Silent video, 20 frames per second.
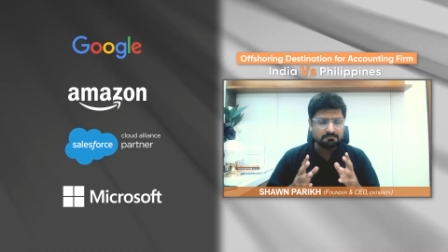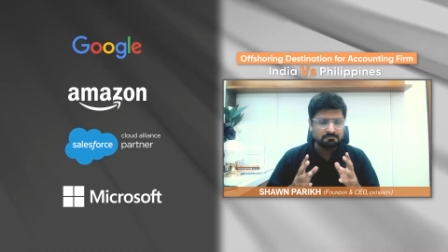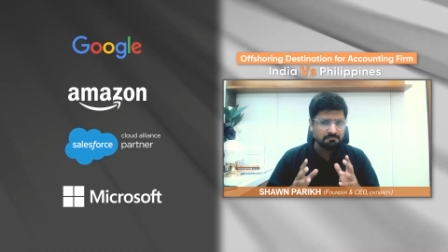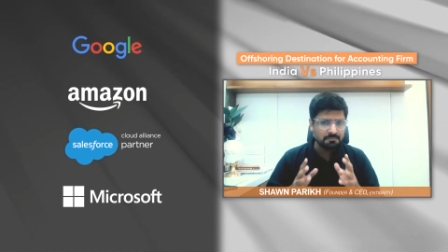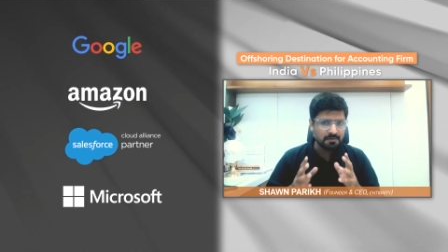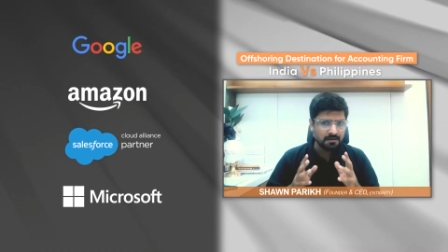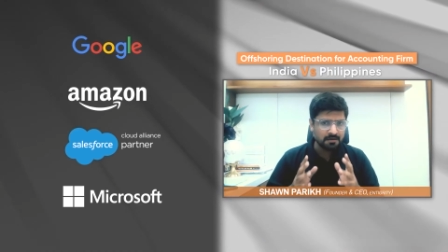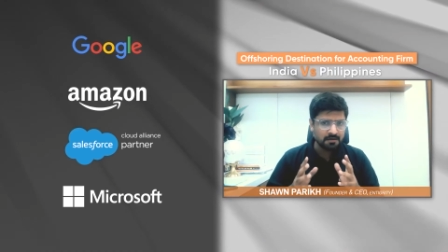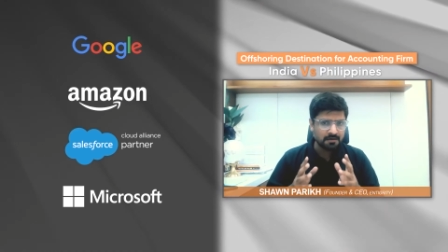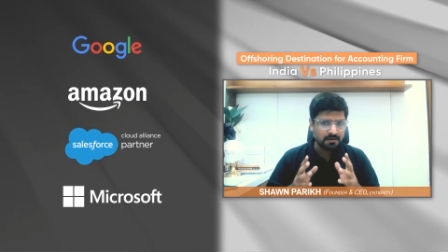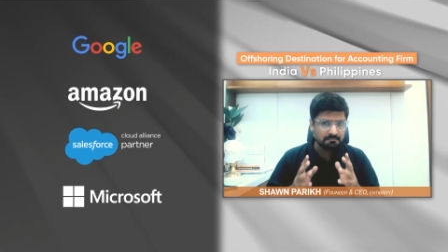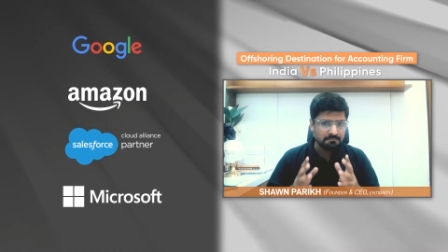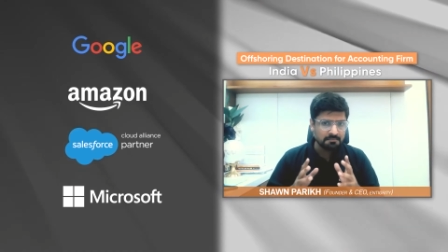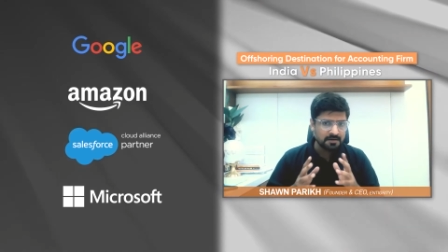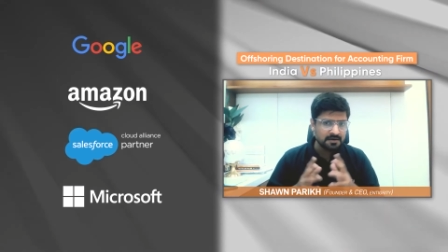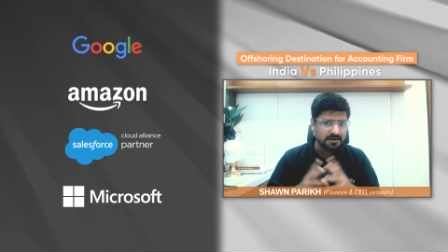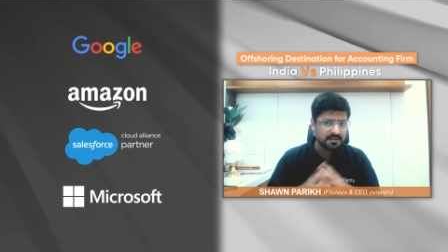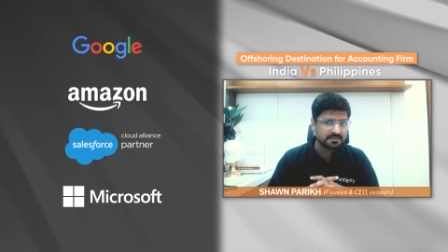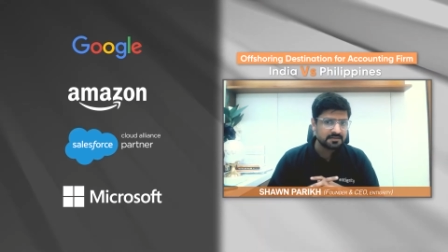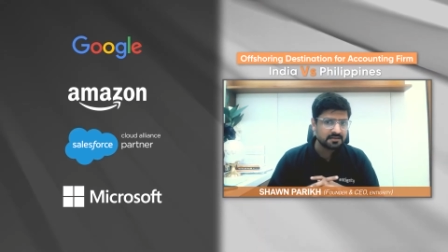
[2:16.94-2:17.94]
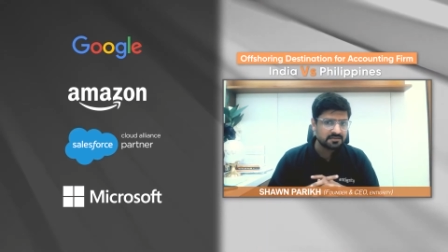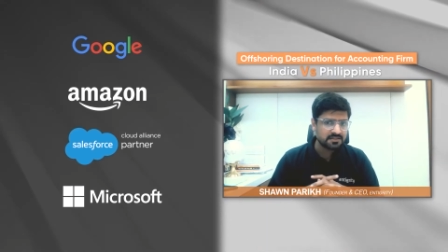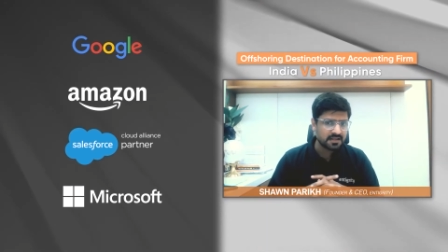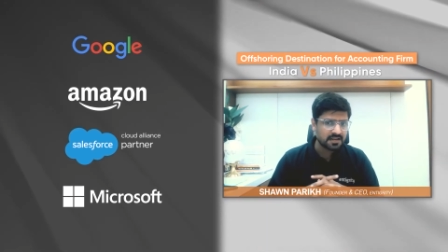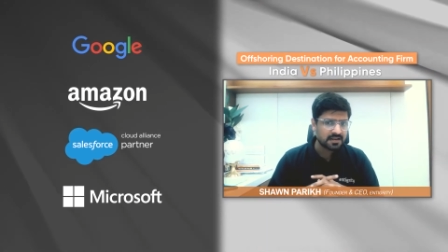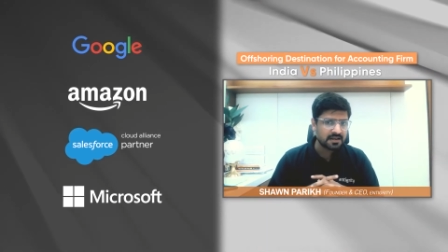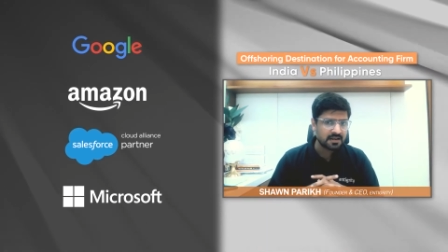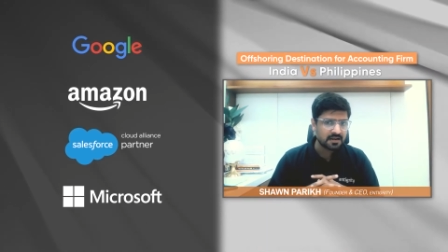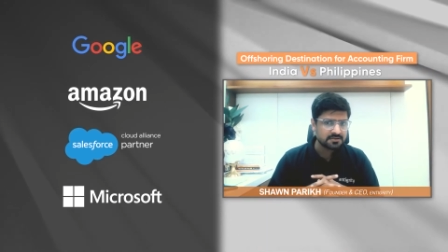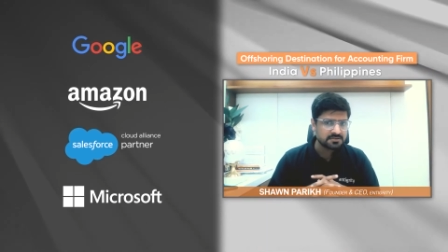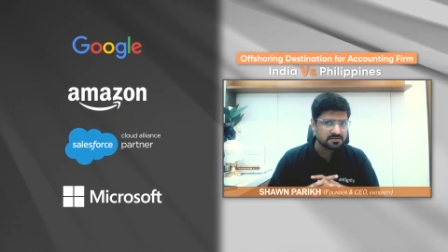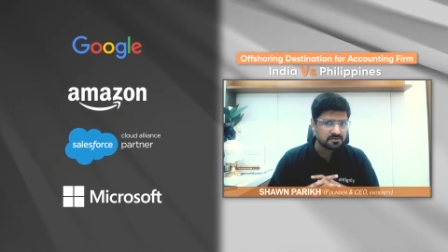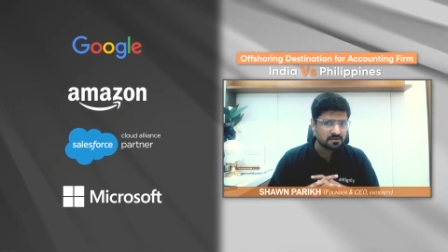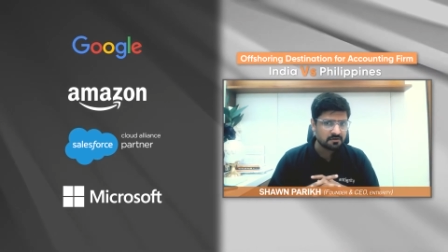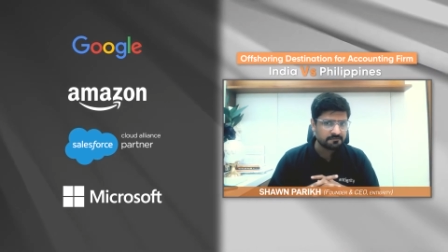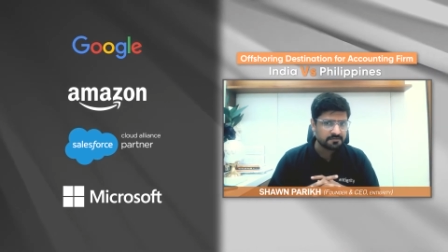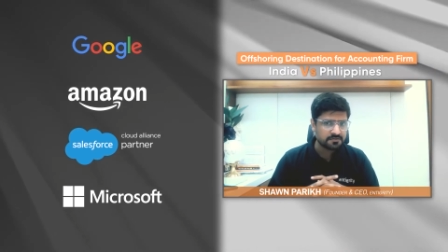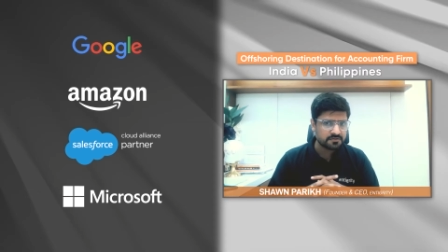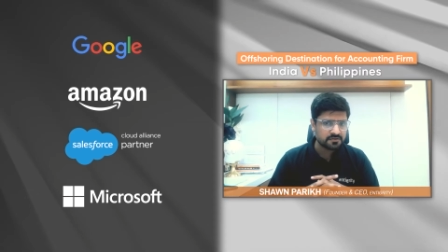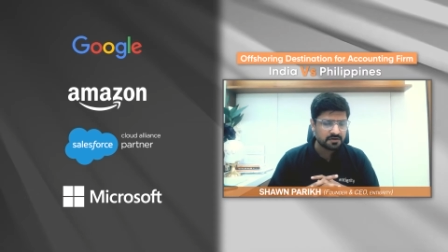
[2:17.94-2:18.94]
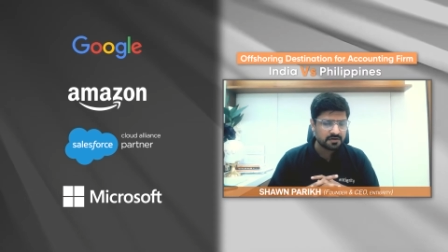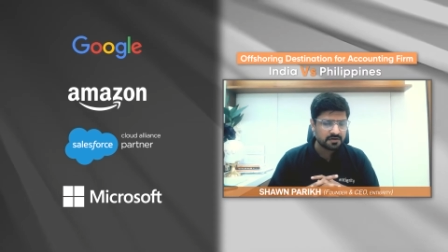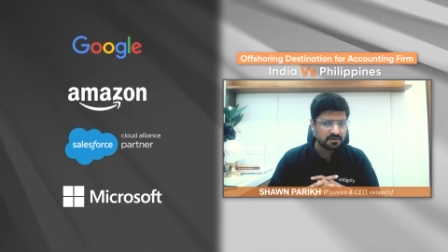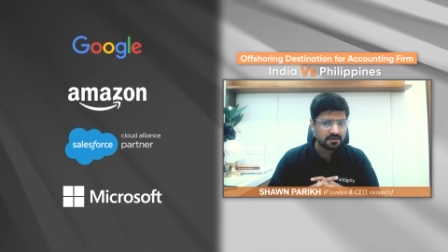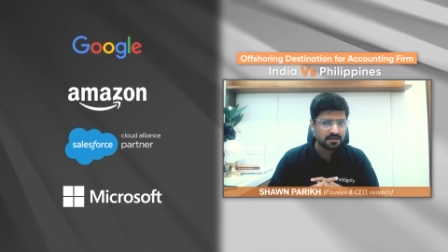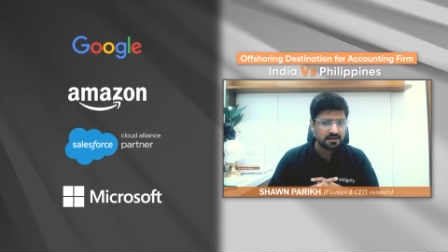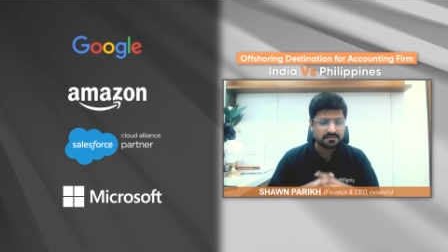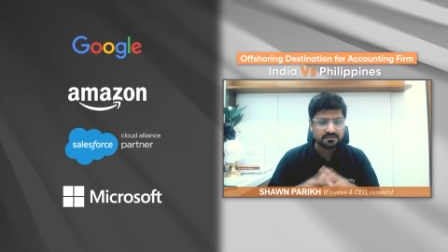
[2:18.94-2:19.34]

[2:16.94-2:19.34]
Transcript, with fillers: uh, building the second largest office in India.